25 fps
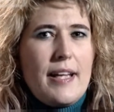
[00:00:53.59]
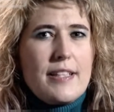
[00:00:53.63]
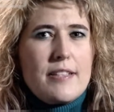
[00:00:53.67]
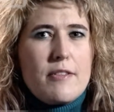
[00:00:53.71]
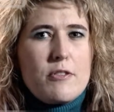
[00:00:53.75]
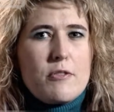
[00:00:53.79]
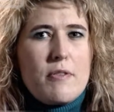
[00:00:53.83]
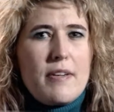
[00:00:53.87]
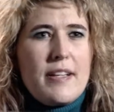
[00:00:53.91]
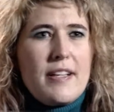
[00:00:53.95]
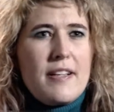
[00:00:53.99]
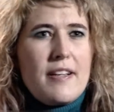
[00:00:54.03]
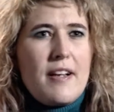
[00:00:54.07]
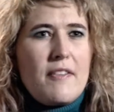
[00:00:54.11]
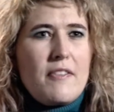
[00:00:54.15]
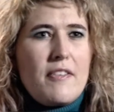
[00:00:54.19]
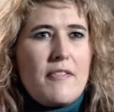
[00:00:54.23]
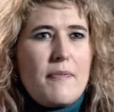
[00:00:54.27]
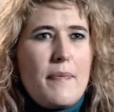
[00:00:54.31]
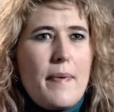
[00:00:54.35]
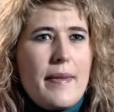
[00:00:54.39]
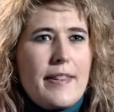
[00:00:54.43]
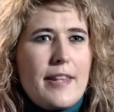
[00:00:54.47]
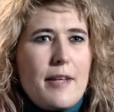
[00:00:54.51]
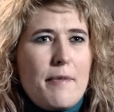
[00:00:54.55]
as I was running down
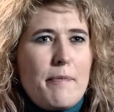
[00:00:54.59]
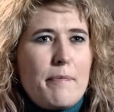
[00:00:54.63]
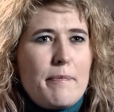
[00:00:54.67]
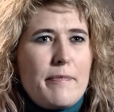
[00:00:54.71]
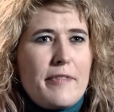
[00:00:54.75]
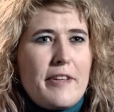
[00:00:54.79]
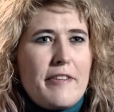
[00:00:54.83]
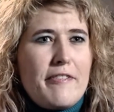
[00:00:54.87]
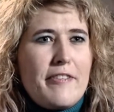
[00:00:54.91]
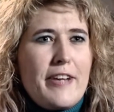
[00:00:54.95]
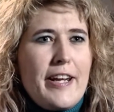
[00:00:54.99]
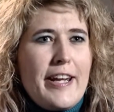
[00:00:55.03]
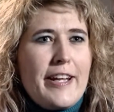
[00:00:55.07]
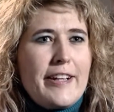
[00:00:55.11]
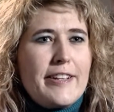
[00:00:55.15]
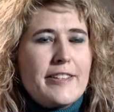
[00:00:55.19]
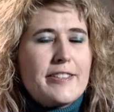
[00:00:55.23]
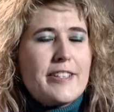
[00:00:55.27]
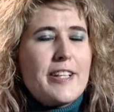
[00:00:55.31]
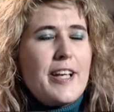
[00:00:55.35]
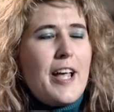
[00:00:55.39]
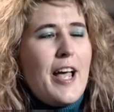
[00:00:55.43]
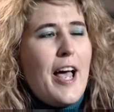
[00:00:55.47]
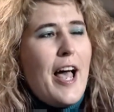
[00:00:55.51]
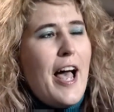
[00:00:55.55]
the field,